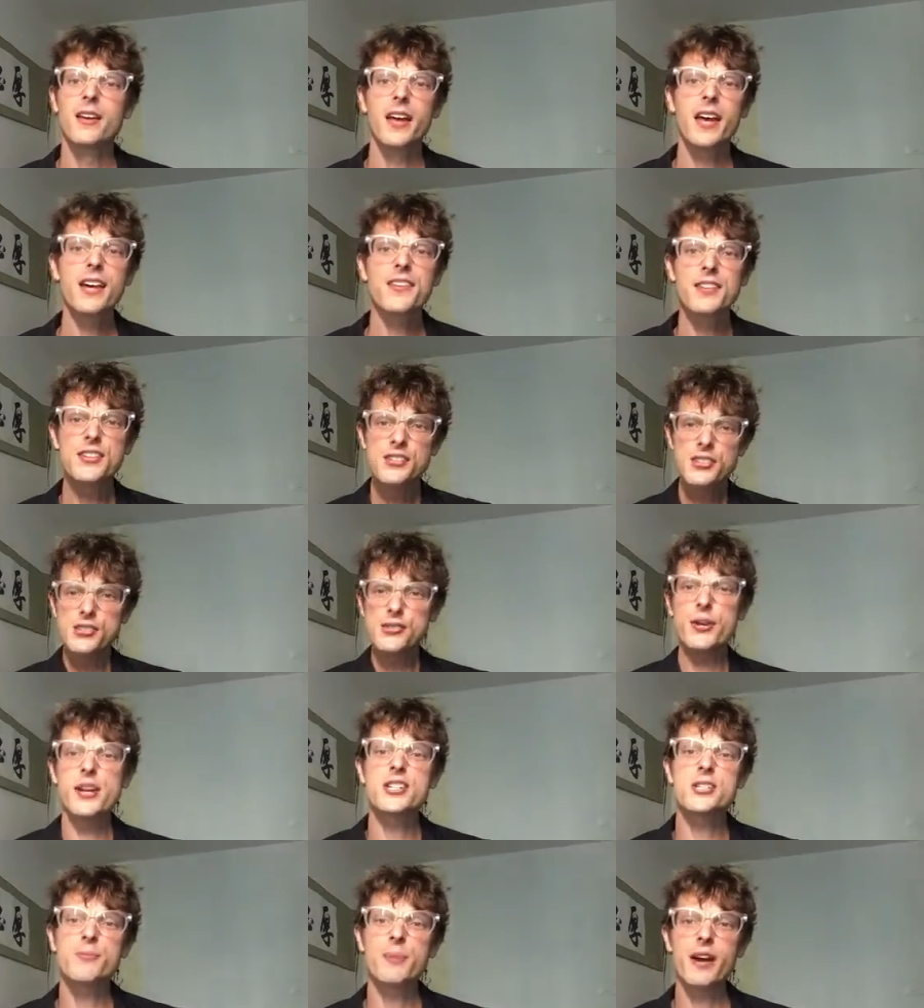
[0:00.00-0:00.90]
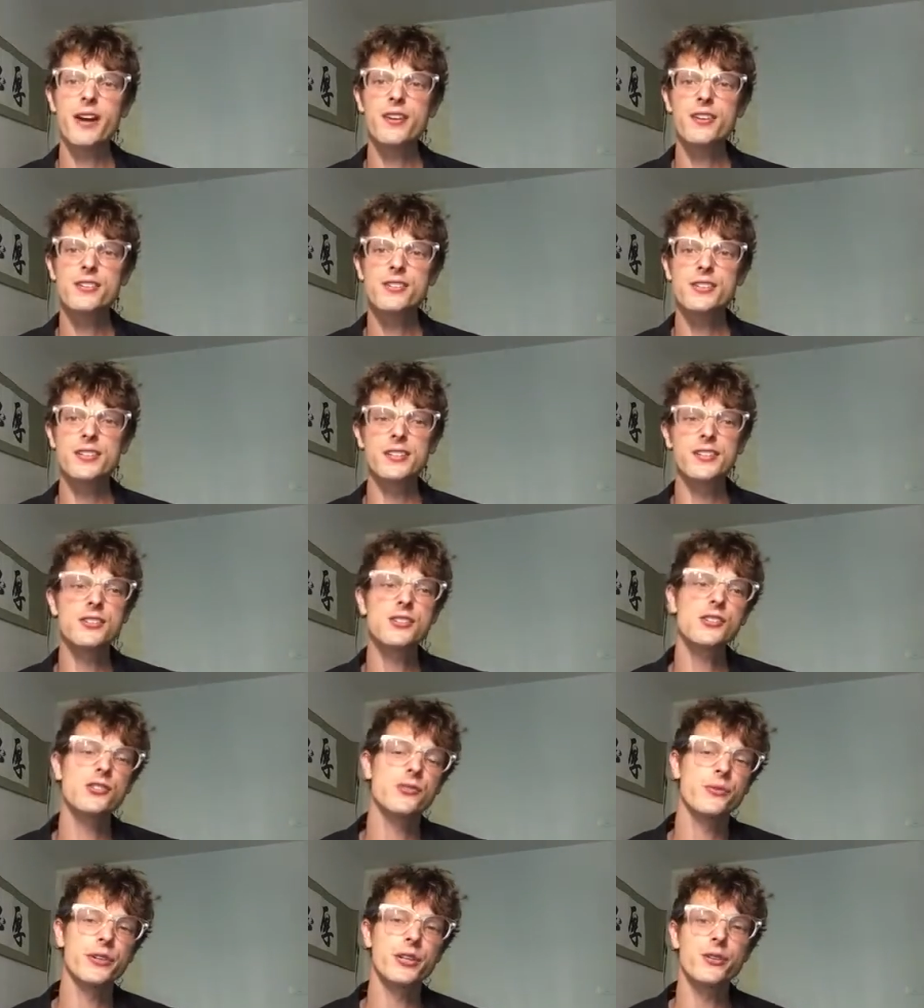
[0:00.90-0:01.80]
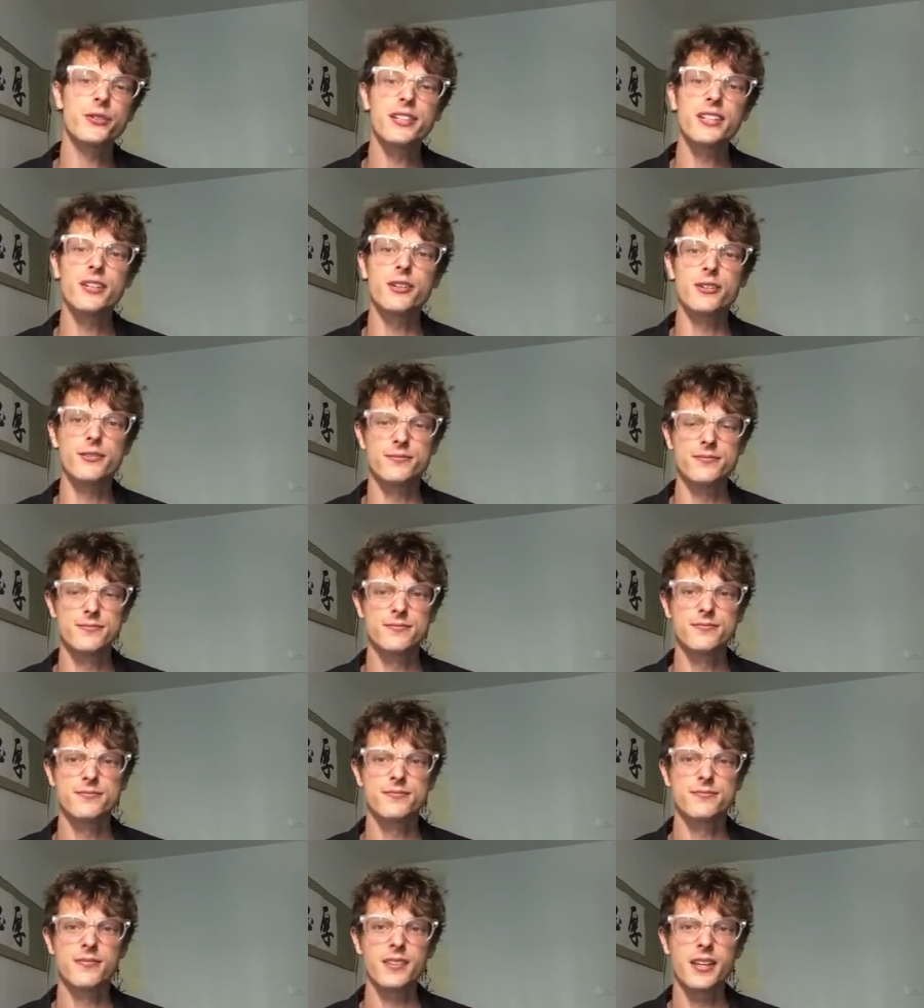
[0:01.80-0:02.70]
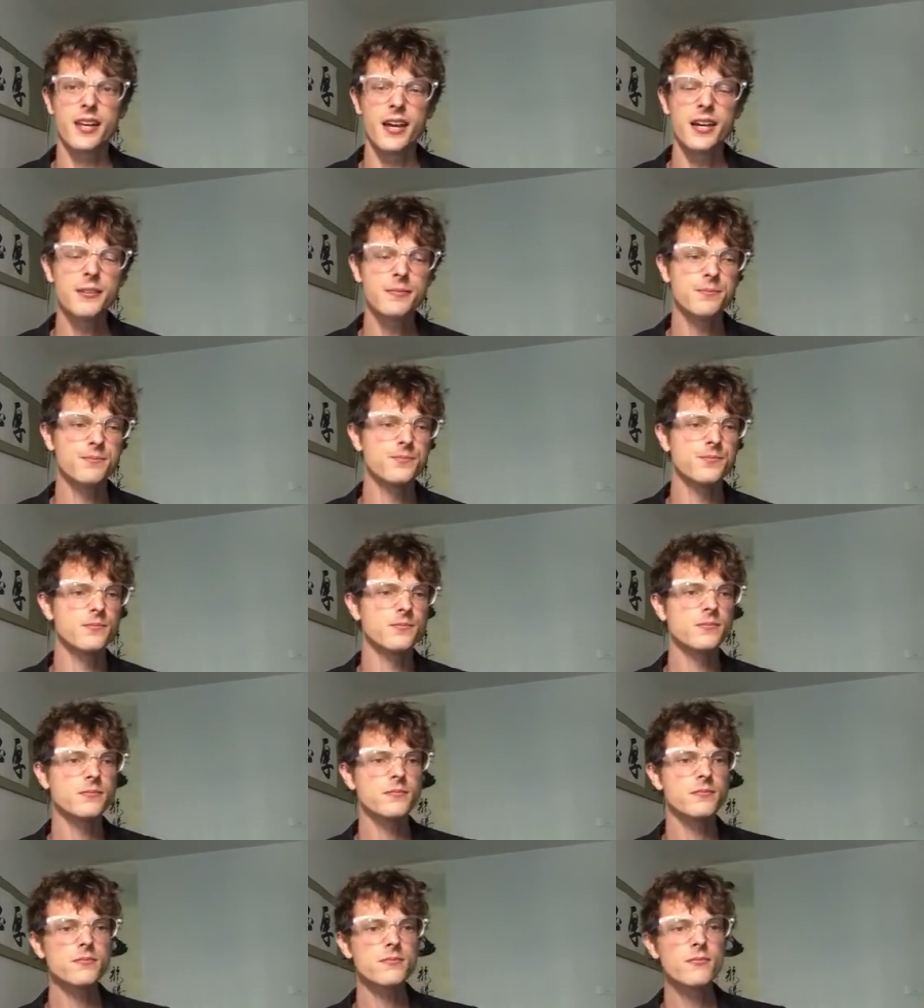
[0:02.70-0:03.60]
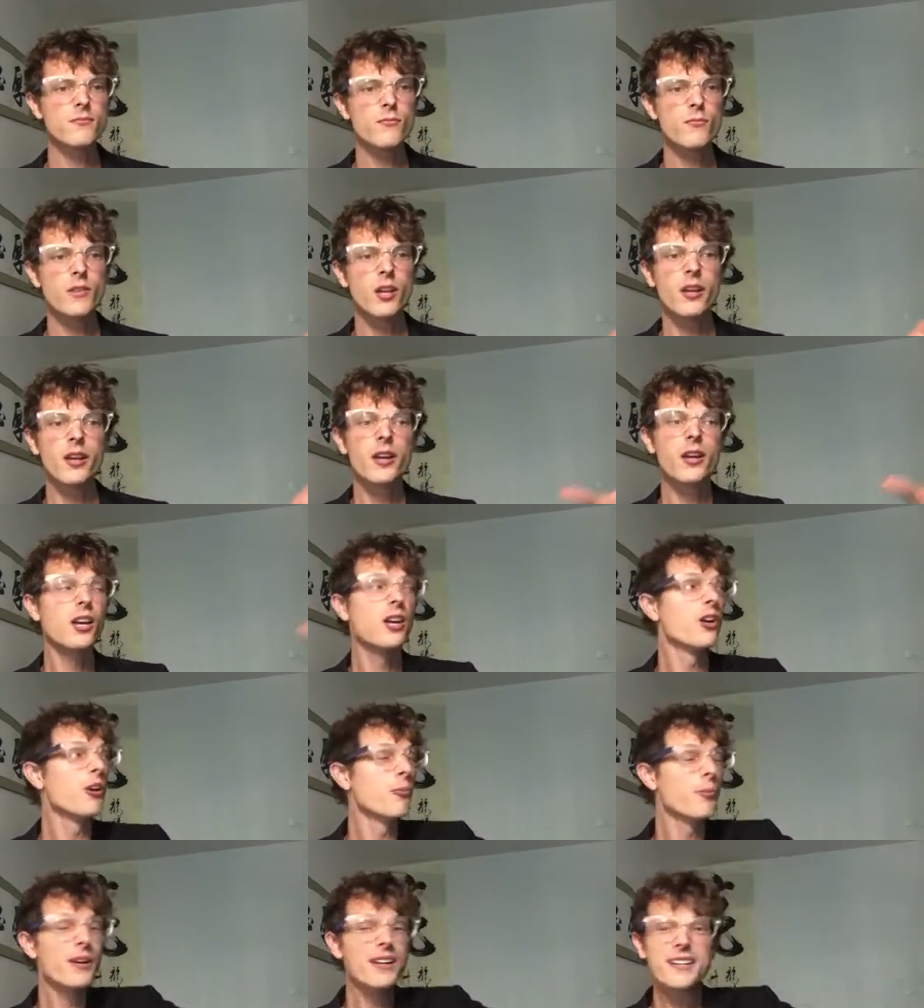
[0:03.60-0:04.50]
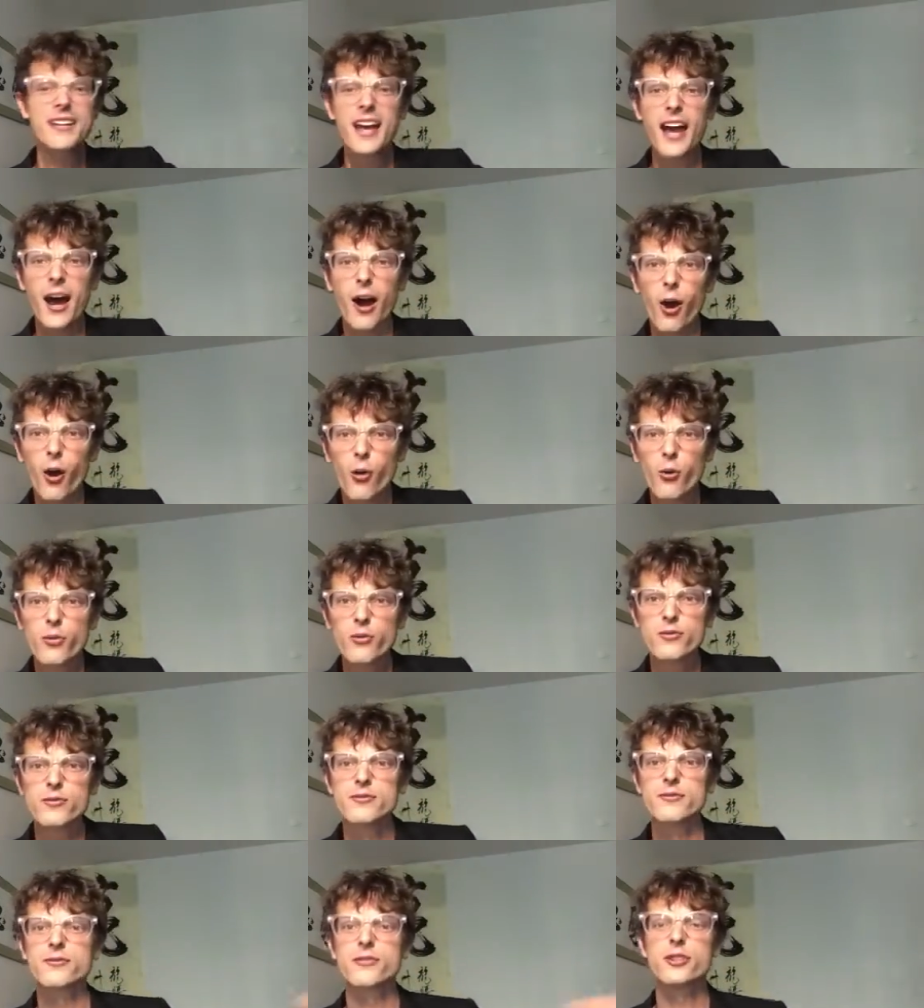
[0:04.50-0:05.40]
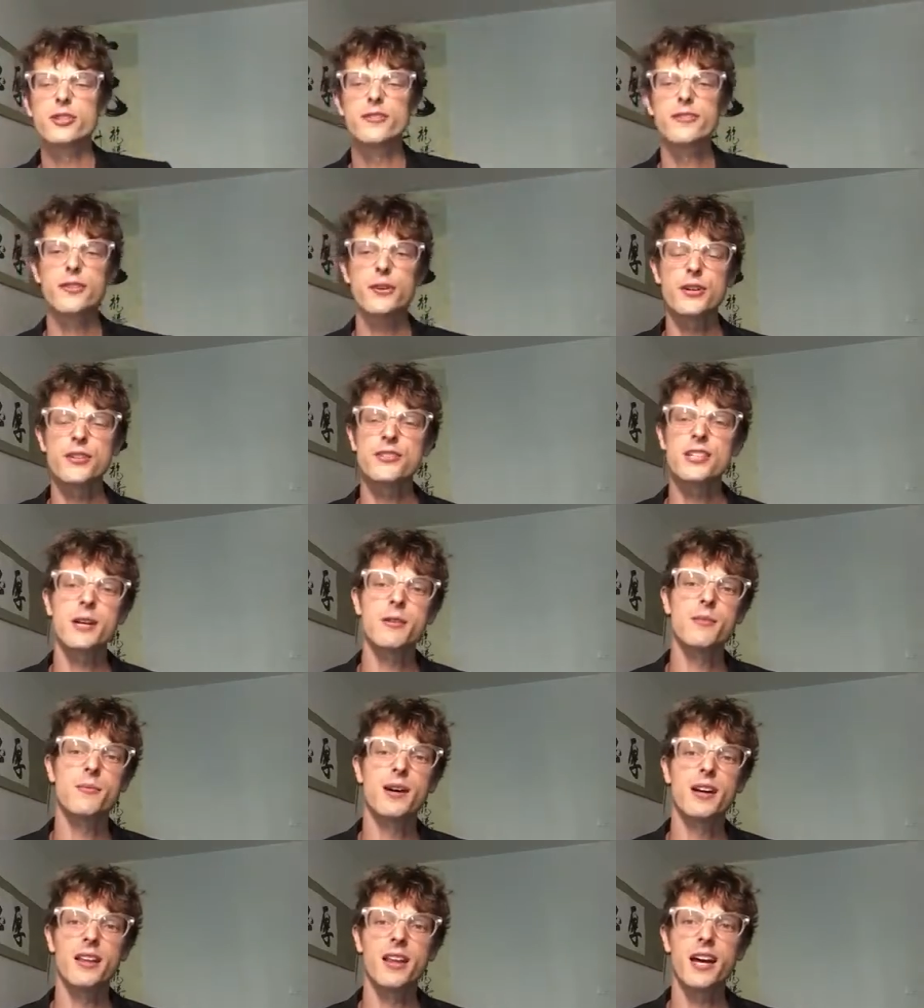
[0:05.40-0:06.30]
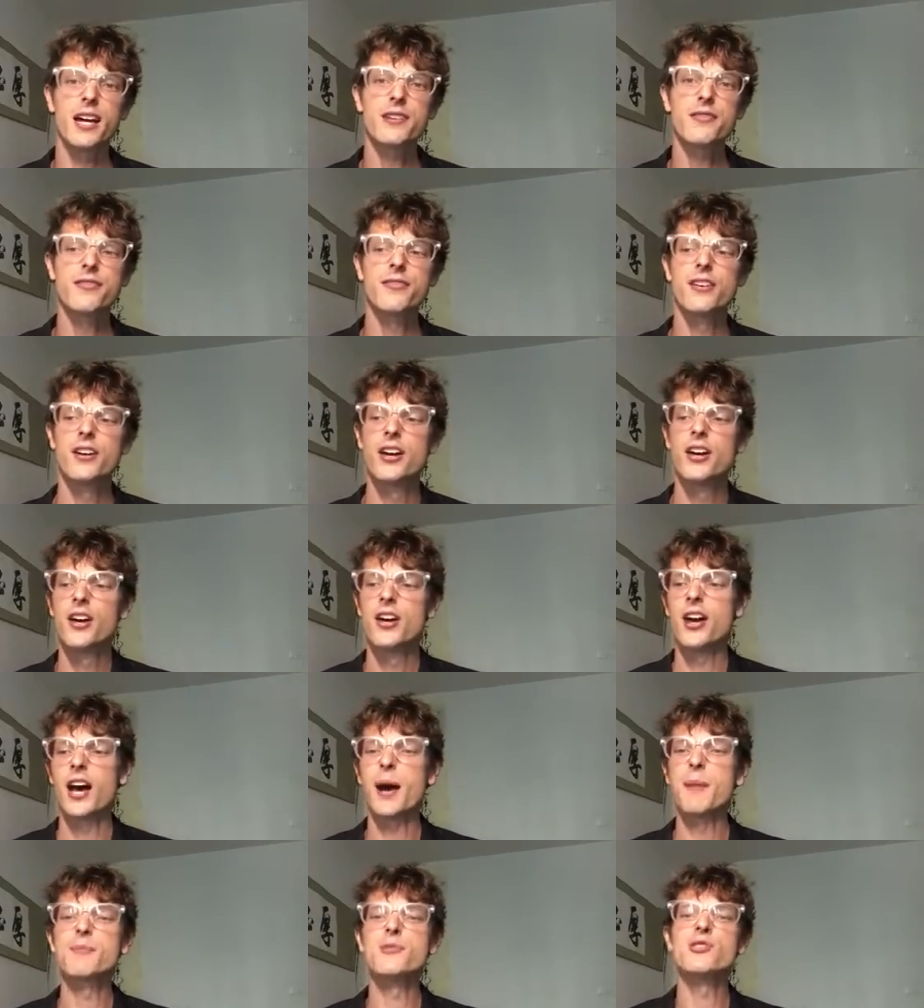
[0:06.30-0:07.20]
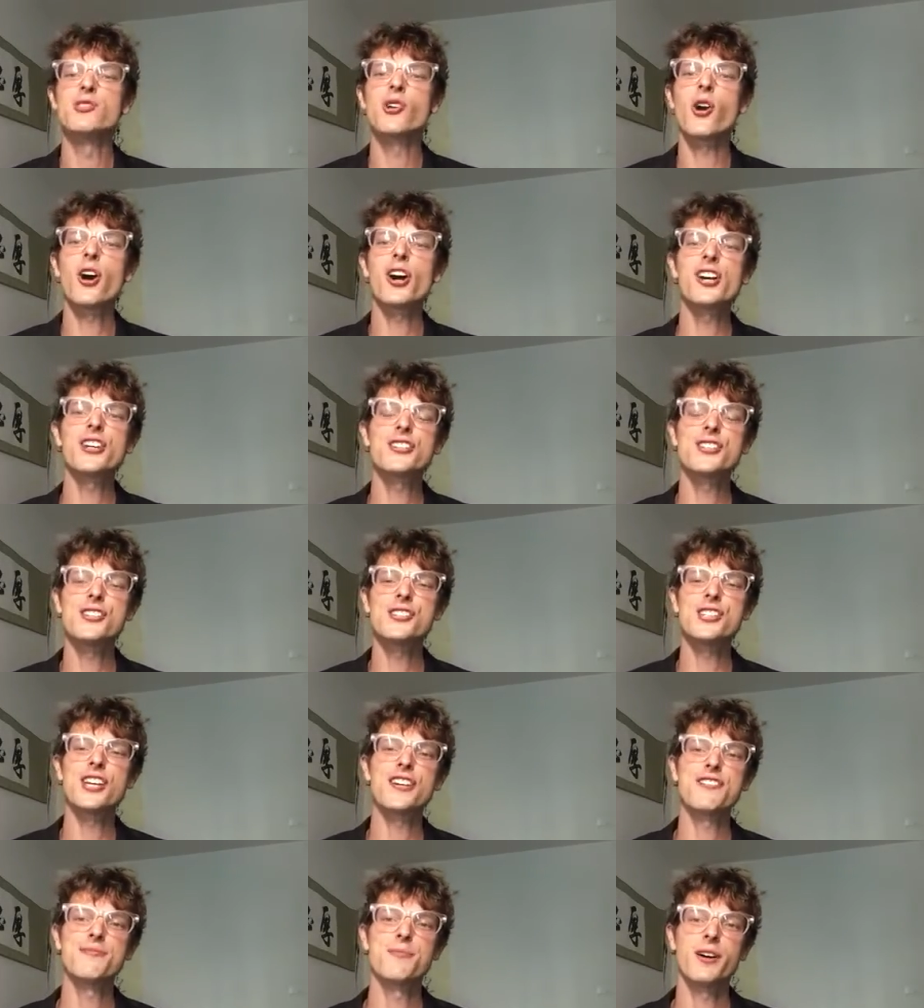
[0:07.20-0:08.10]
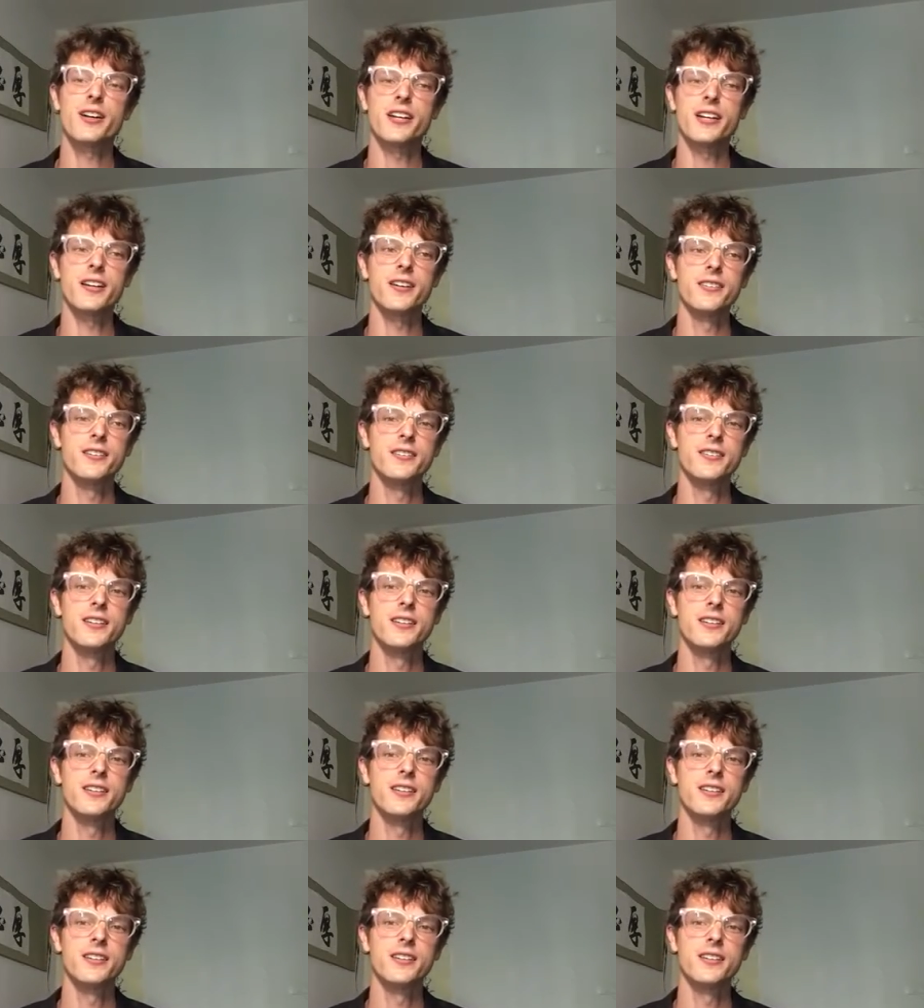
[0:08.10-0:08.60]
Hey, this is transparency. This is real deal. Okay? But now, for the first time in my life, I'm starting to save money.